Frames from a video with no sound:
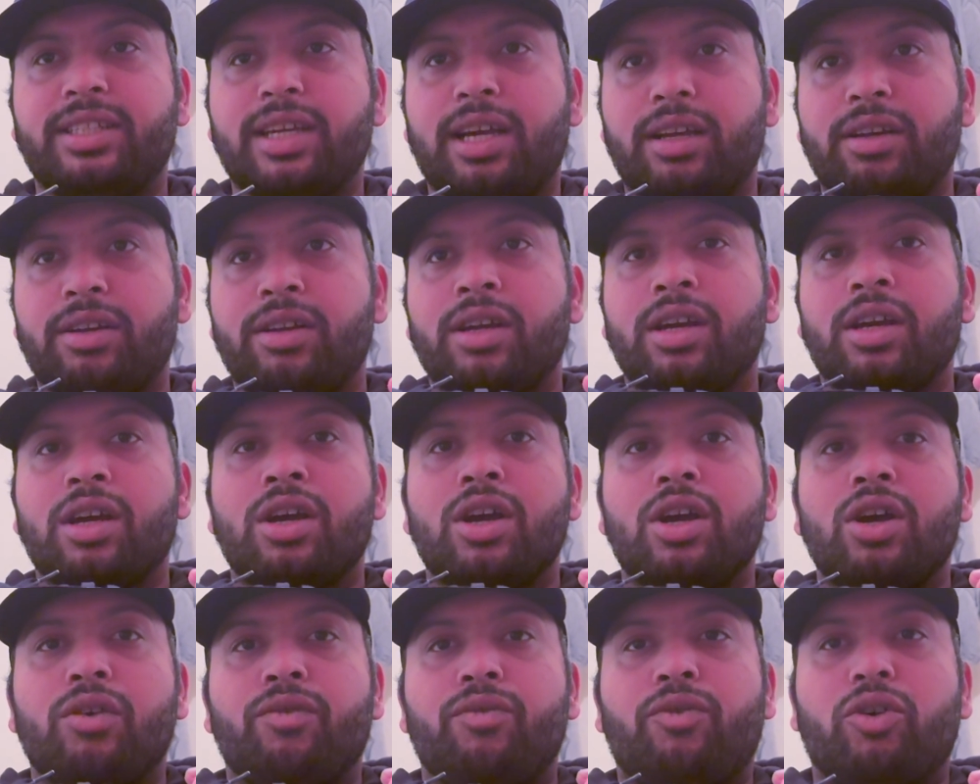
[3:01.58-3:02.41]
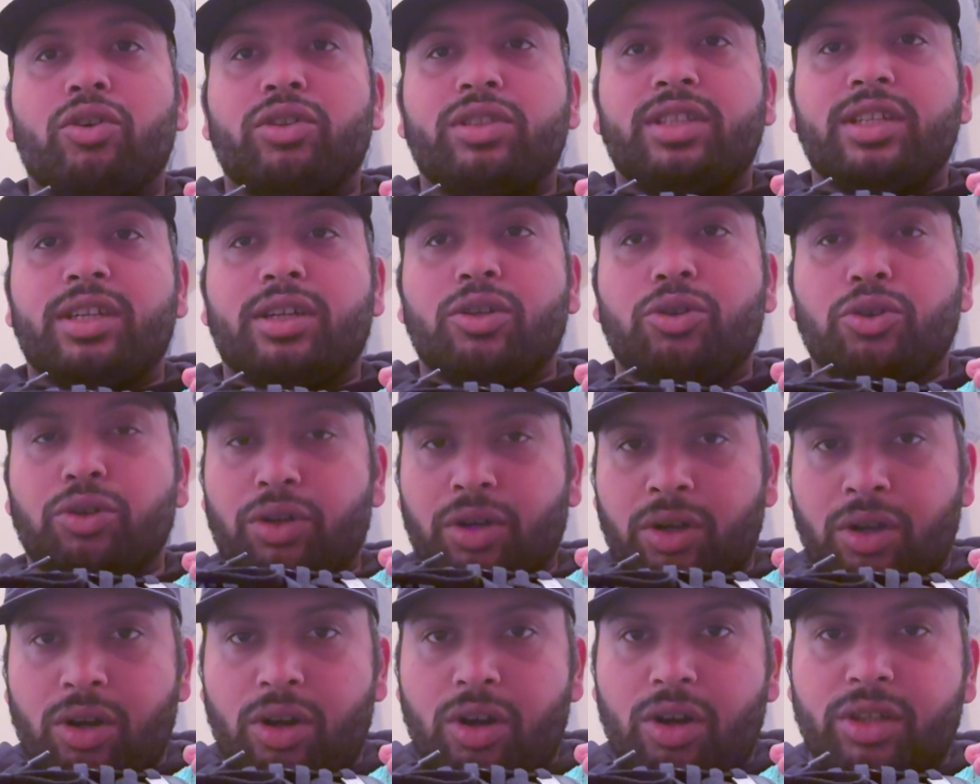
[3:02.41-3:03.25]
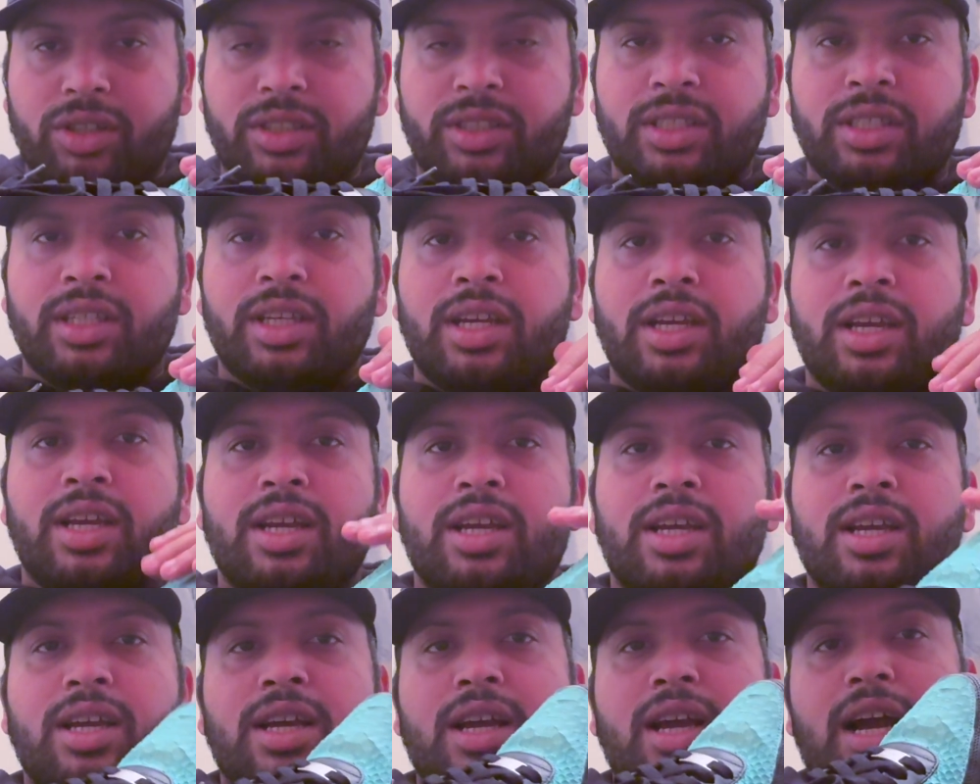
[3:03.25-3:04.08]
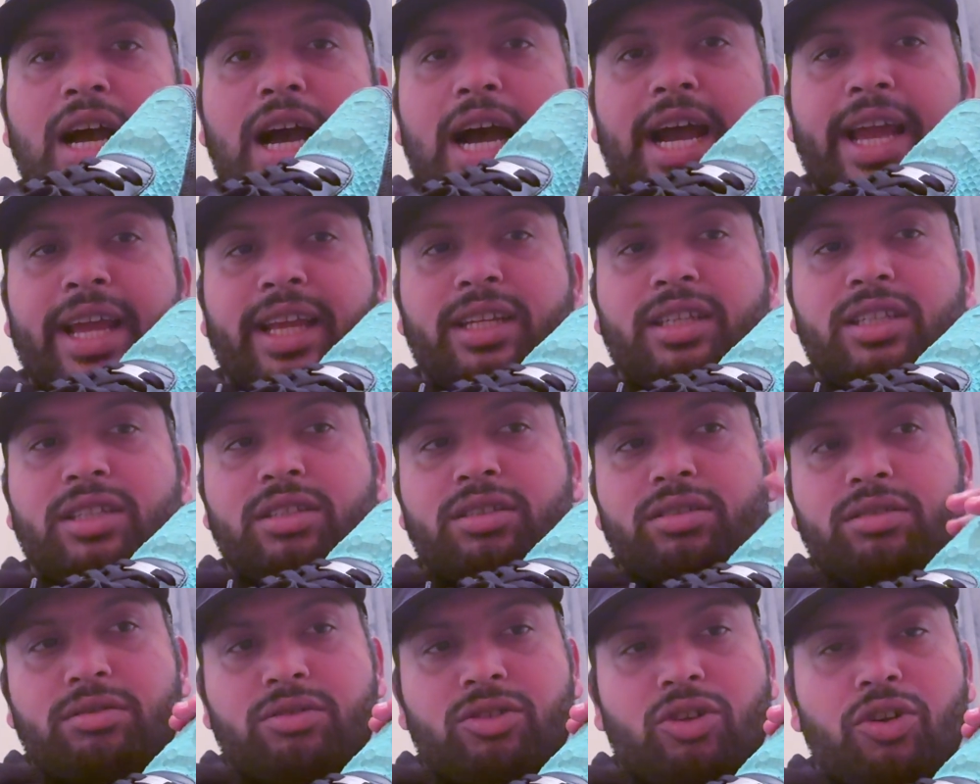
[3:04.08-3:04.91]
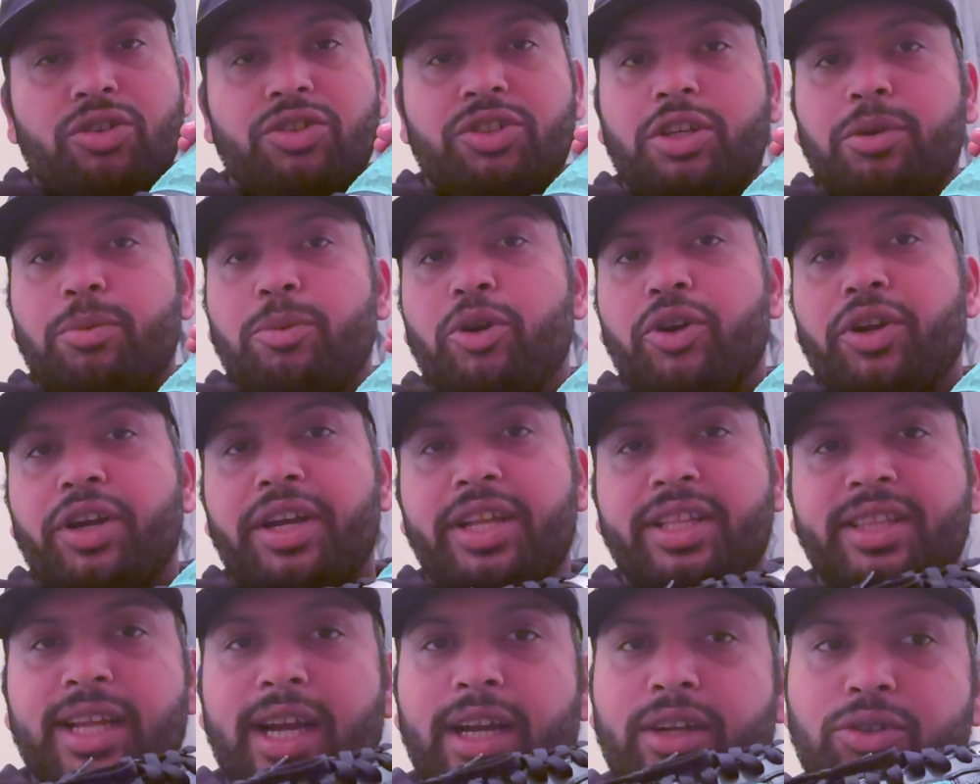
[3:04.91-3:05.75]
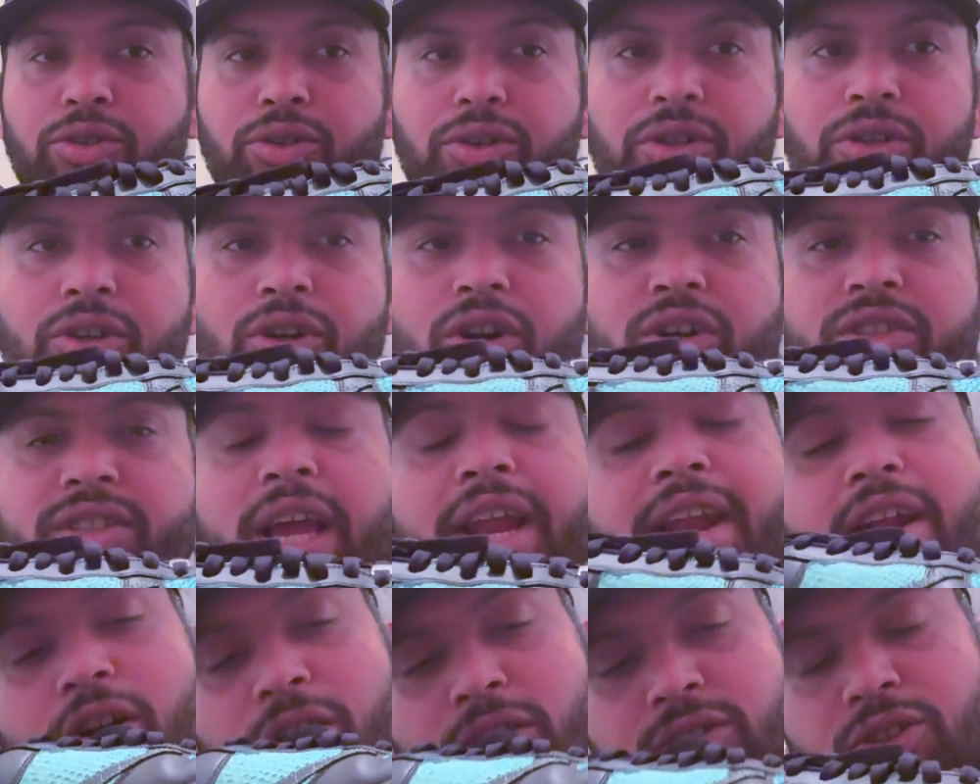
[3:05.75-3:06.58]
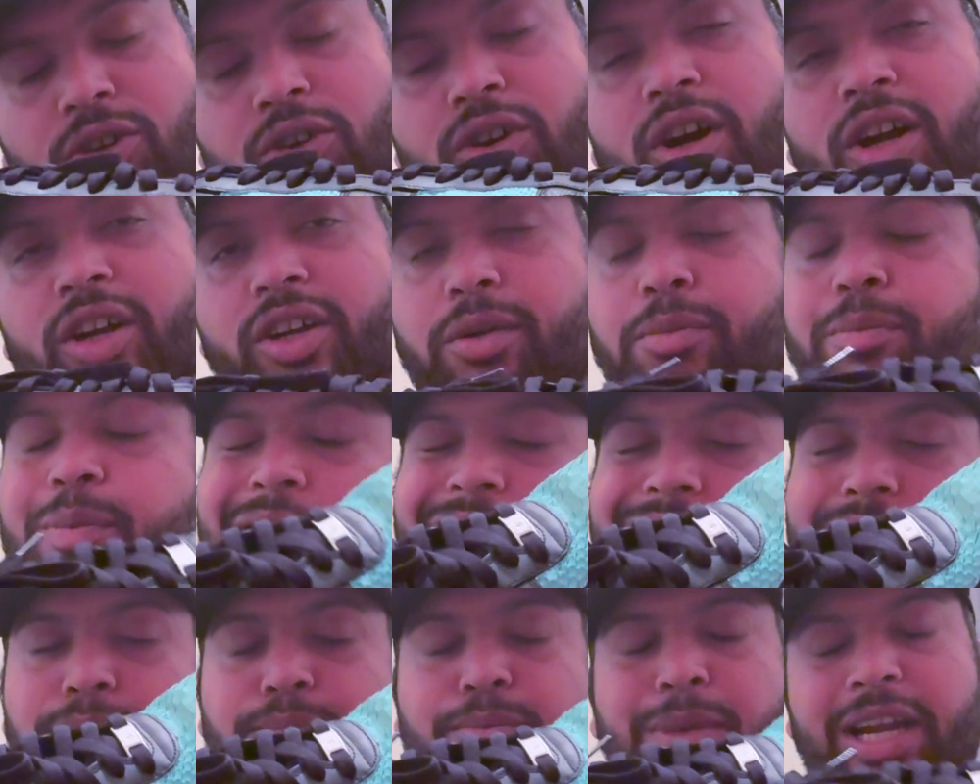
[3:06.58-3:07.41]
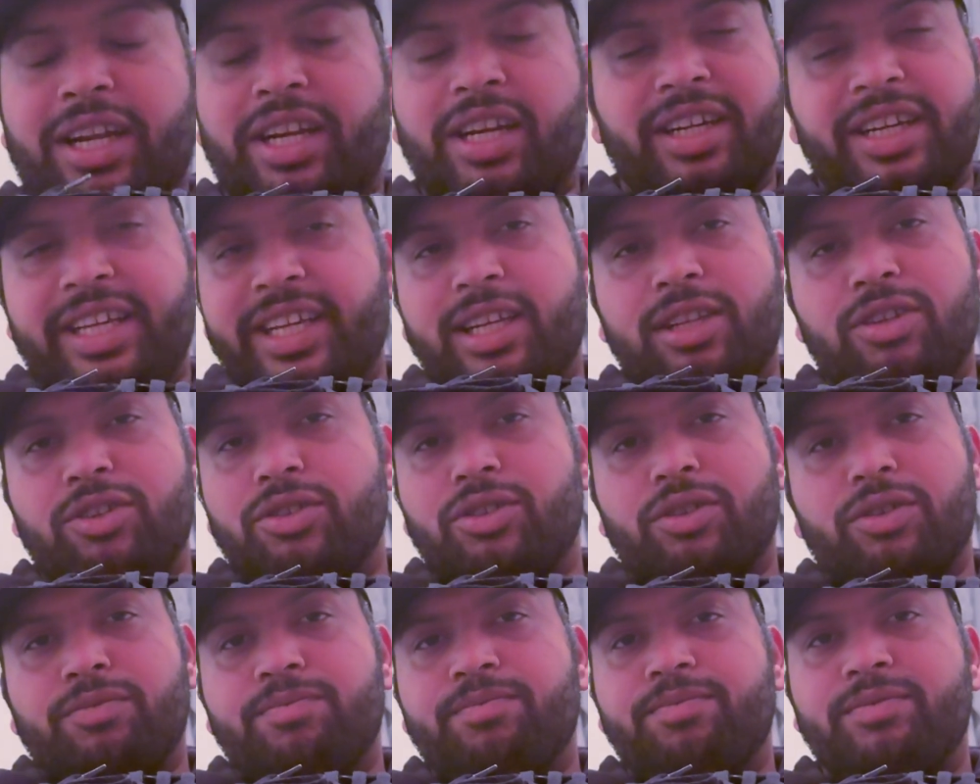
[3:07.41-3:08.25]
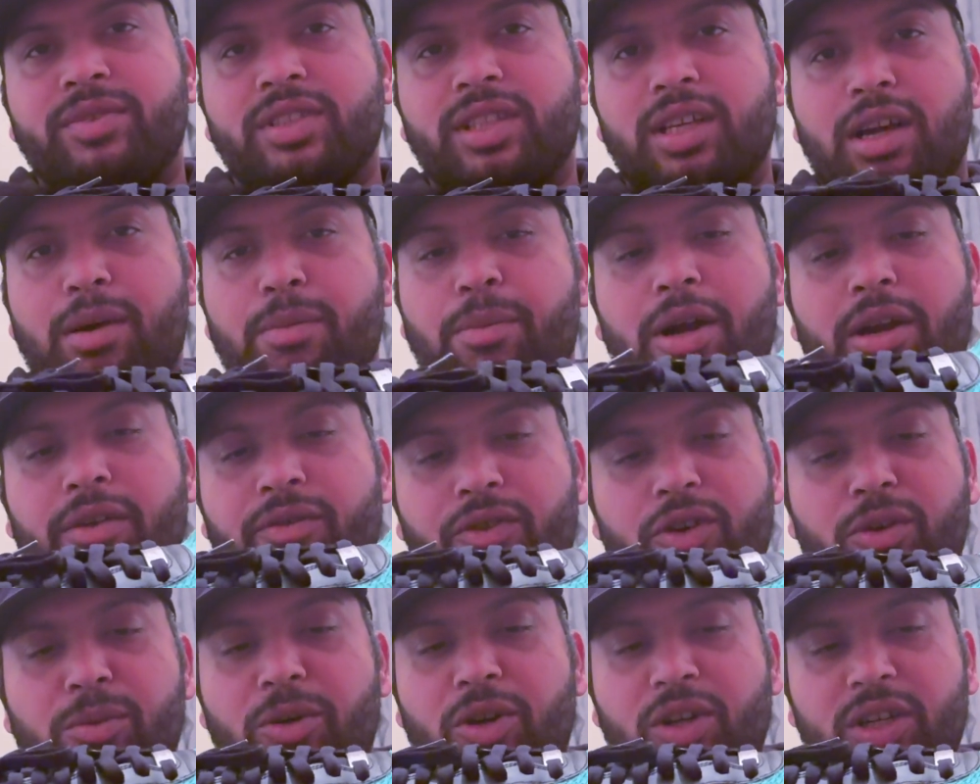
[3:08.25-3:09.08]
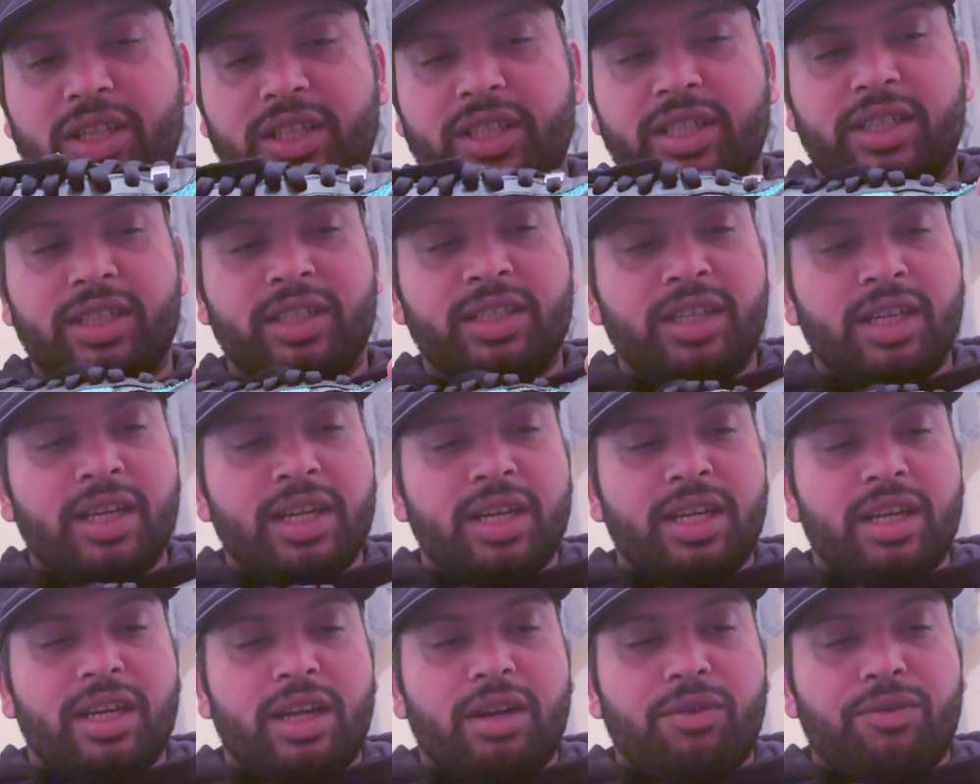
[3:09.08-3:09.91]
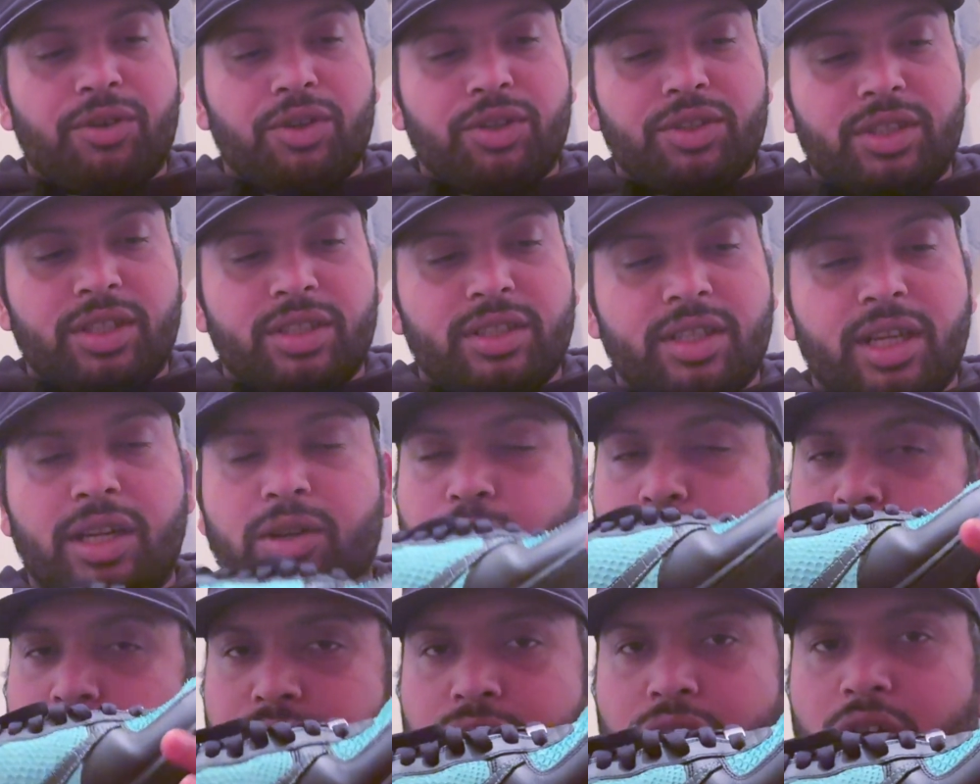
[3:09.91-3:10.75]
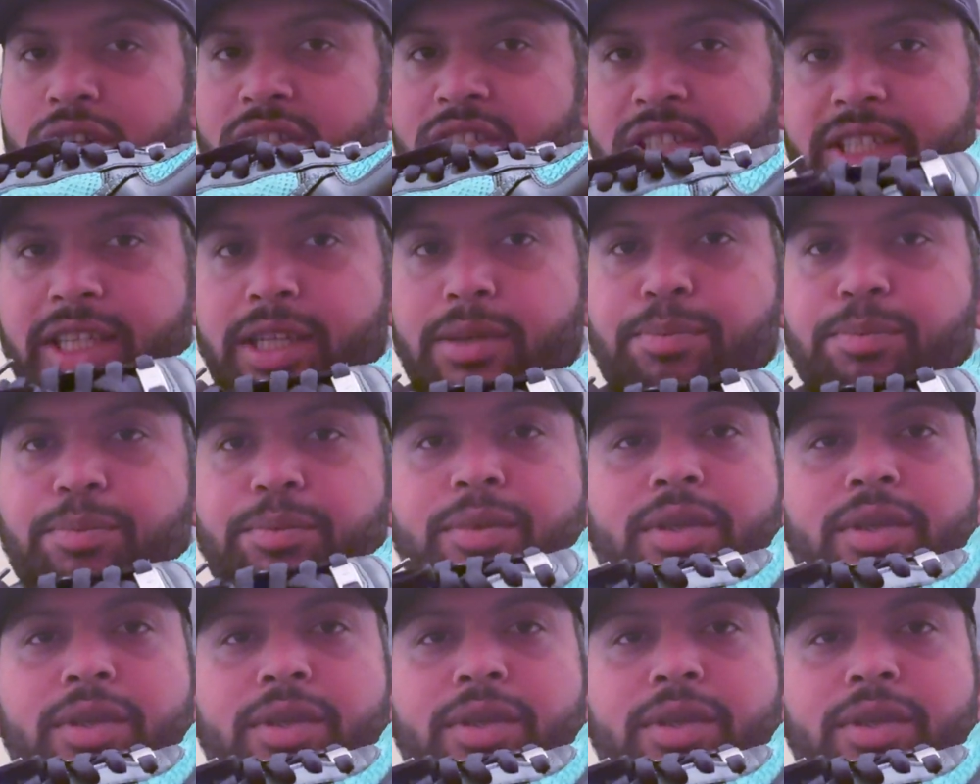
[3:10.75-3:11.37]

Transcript: are for their good cause. I contributed in that good cause, and I also got a big better deal, apart from all other Air Forces. It was not cheap.